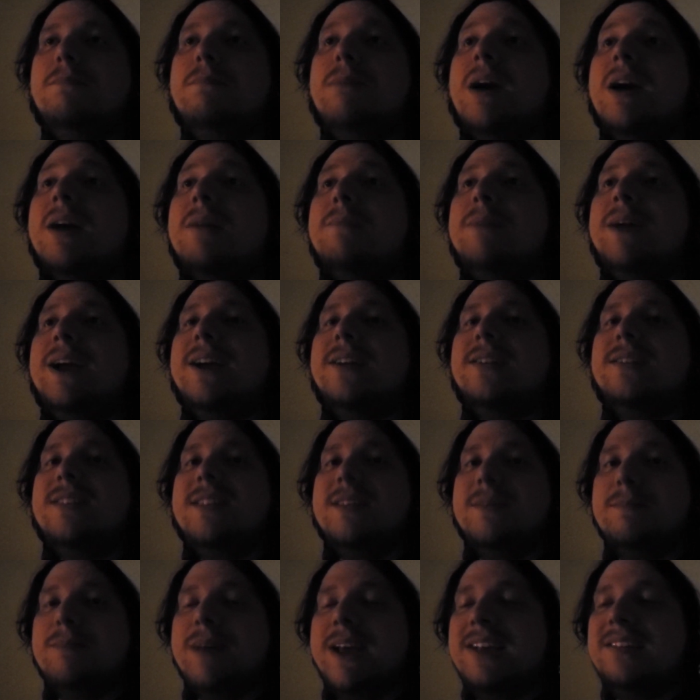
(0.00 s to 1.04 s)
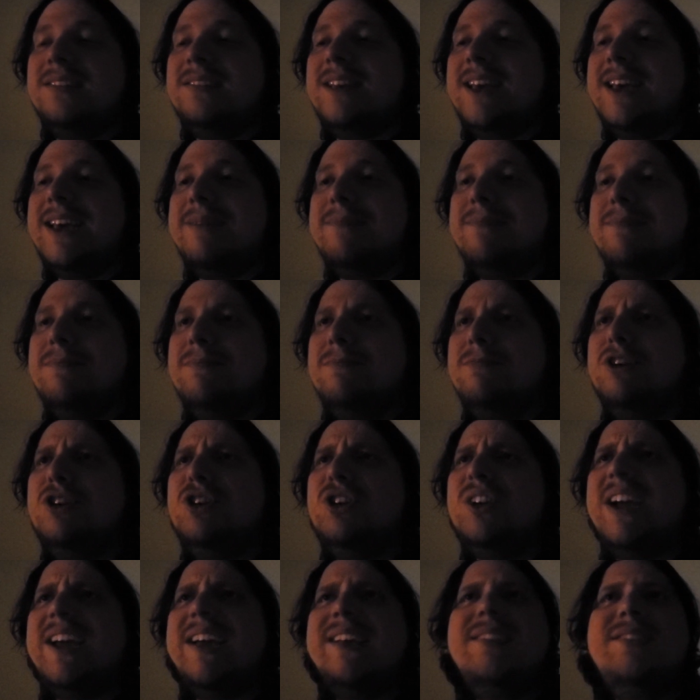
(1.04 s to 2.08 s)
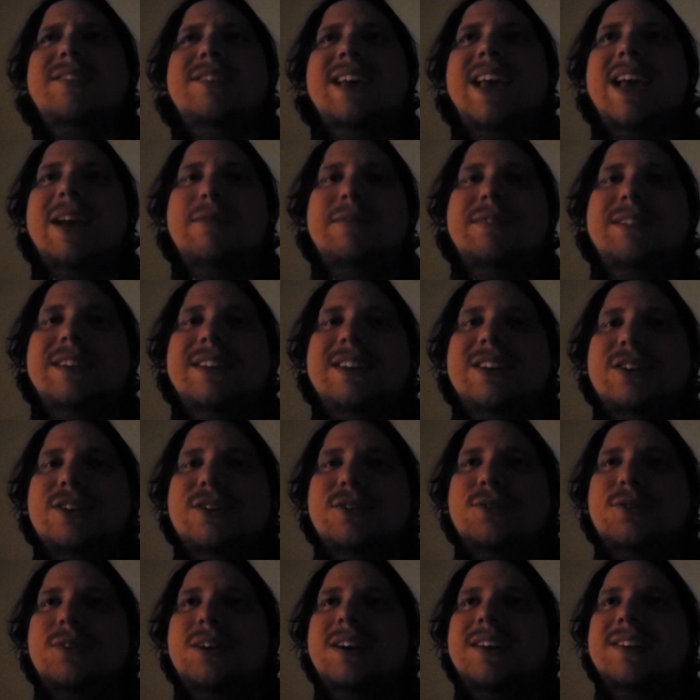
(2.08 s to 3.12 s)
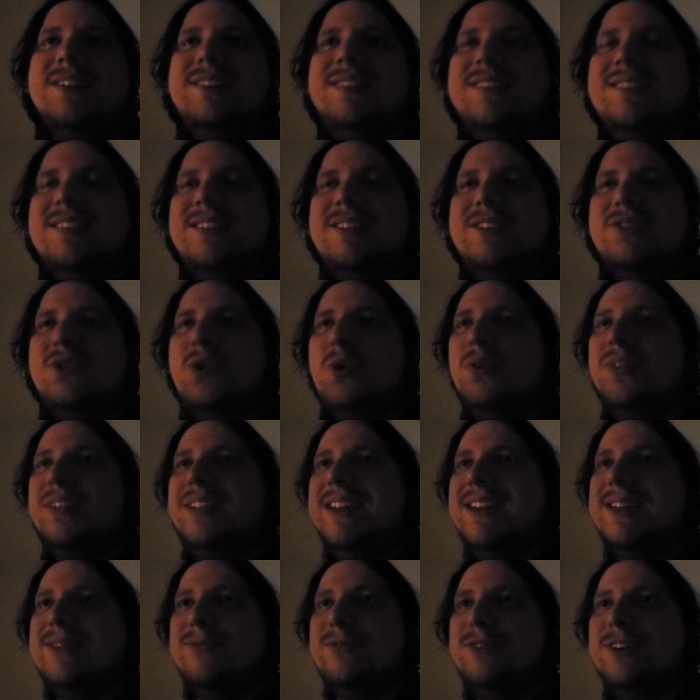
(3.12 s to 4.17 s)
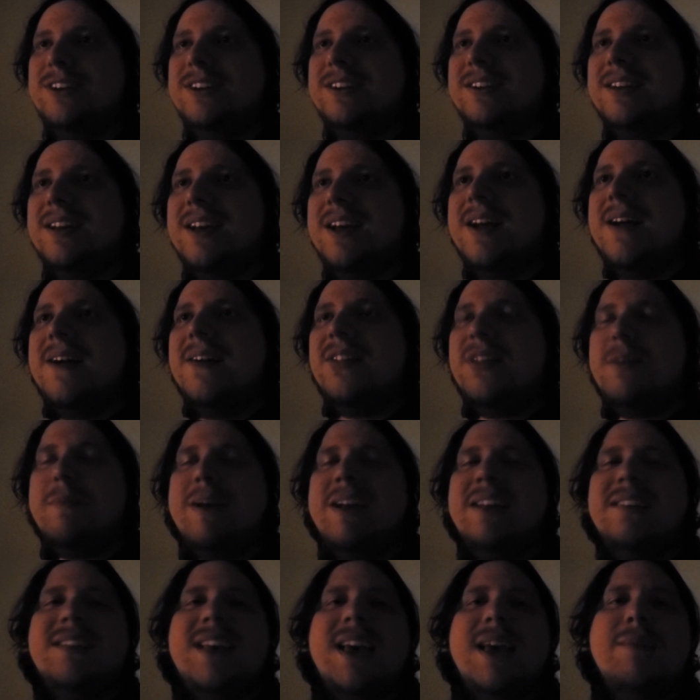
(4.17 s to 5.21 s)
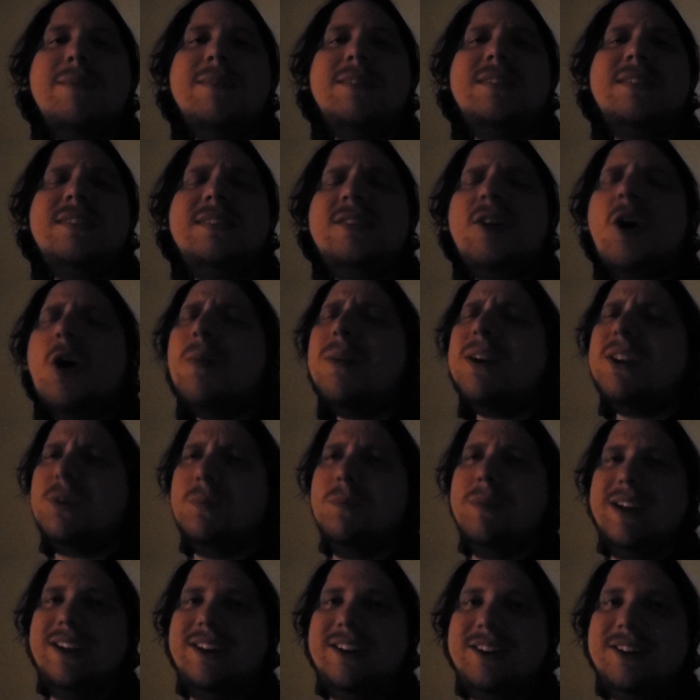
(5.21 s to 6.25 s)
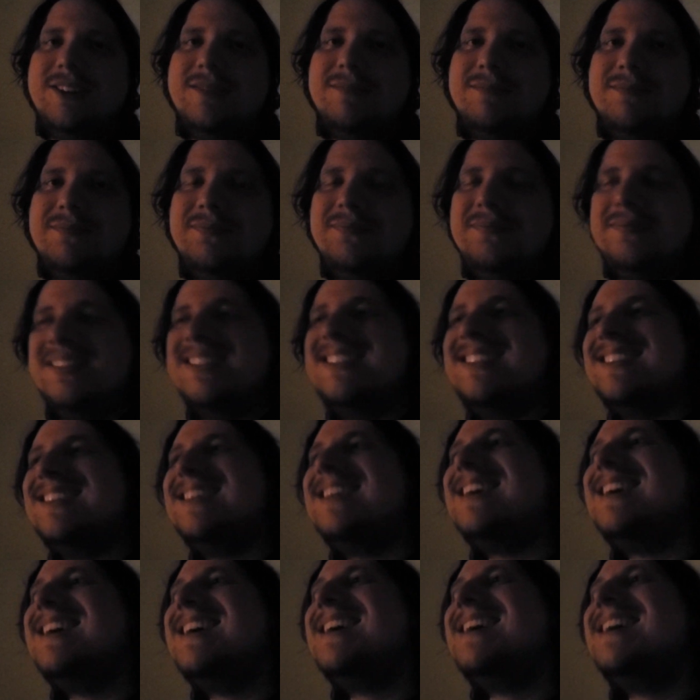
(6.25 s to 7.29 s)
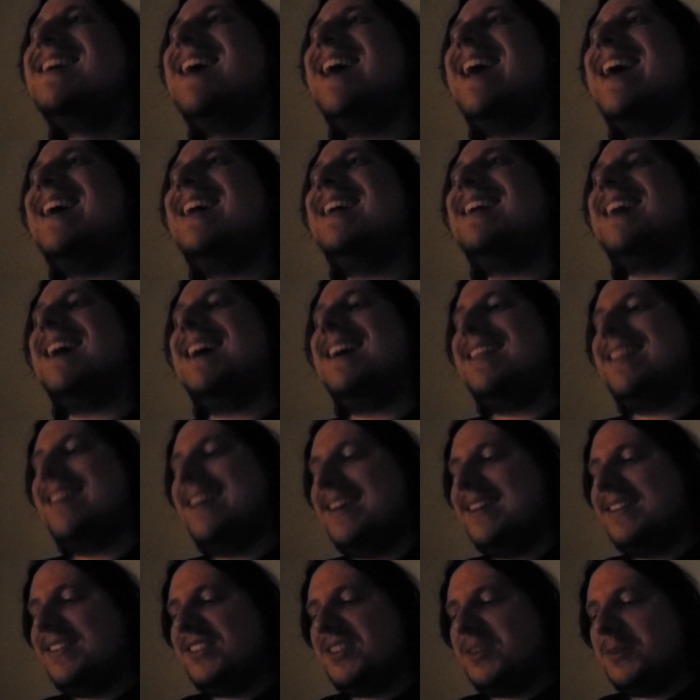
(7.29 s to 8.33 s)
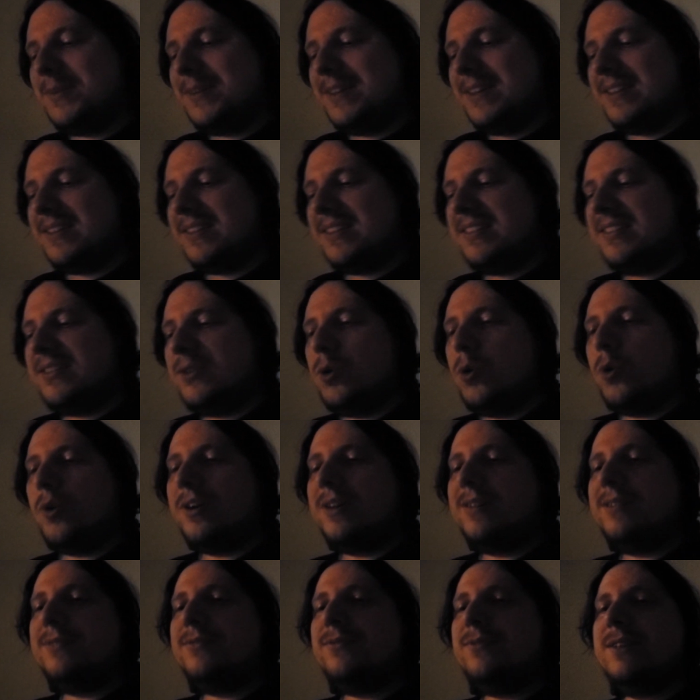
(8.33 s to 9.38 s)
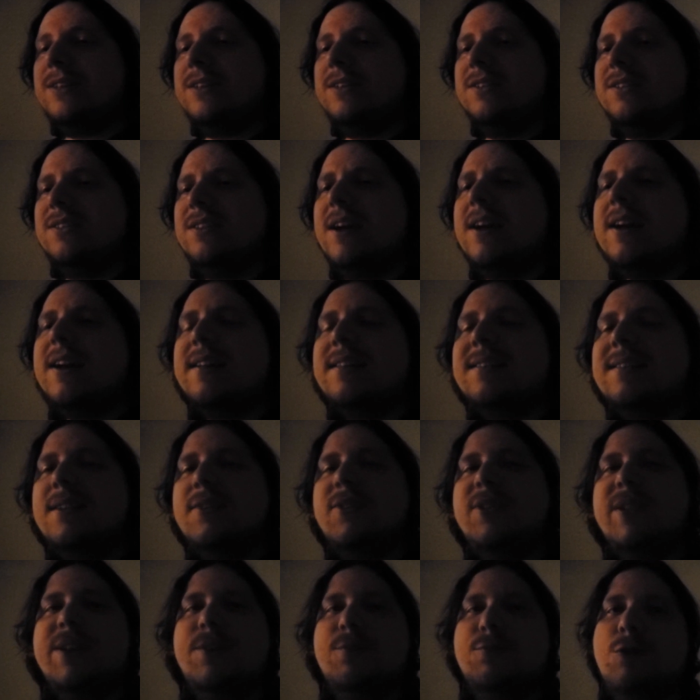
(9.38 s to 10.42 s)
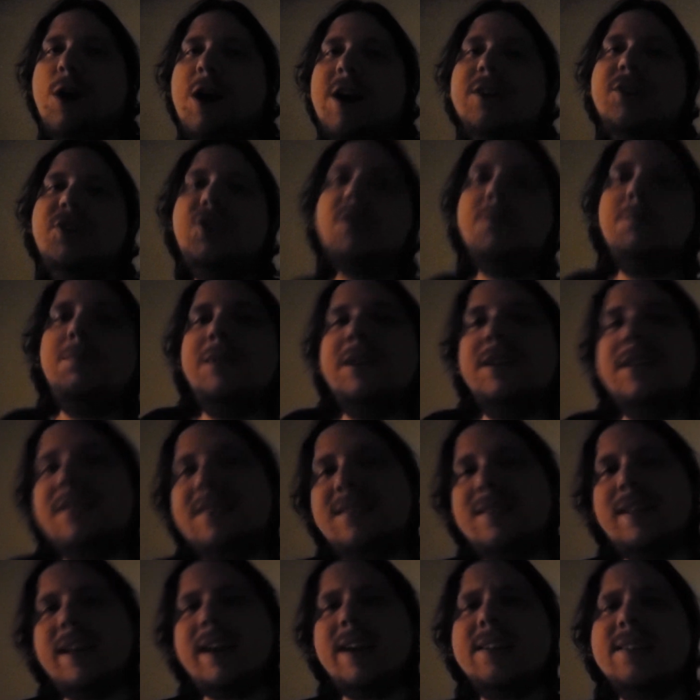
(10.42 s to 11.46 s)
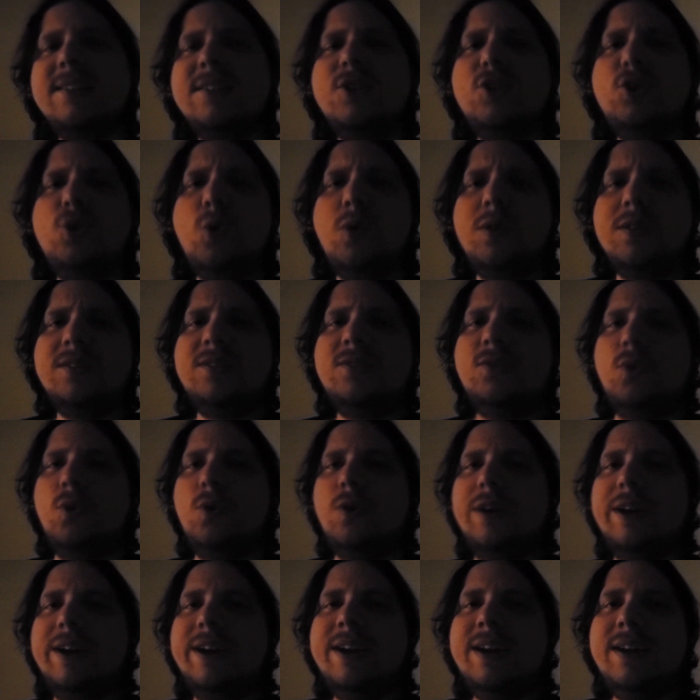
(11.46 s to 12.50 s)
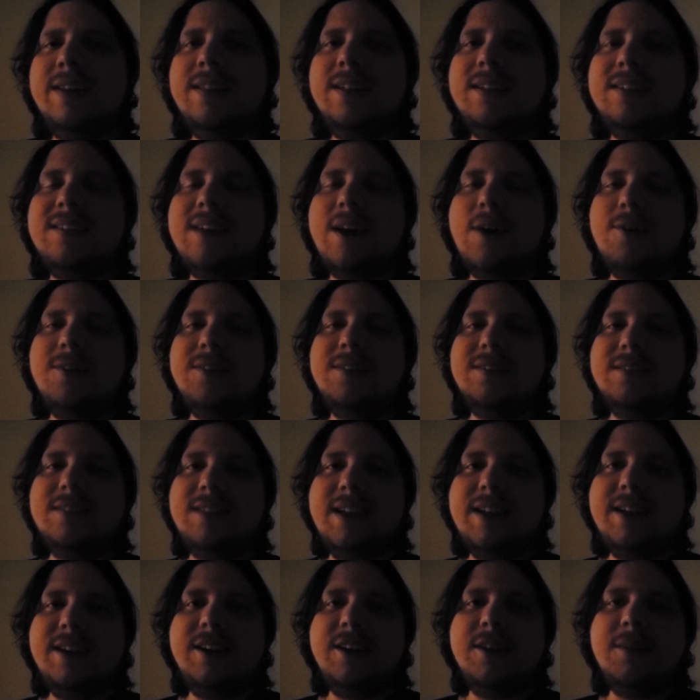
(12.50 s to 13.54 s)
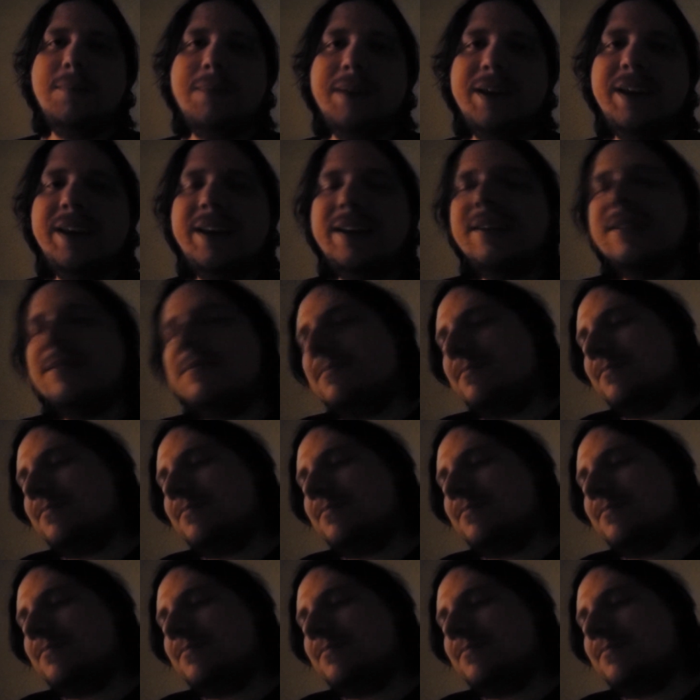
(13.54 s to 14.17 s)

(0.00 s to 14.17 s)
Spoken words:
But compared to the base game, which I guess you can't really do because they're totally different, the base game is so much better. And I think it's just because the story feels not necessarily rushed, but it's like it's a short story, and that's how it's intended to be.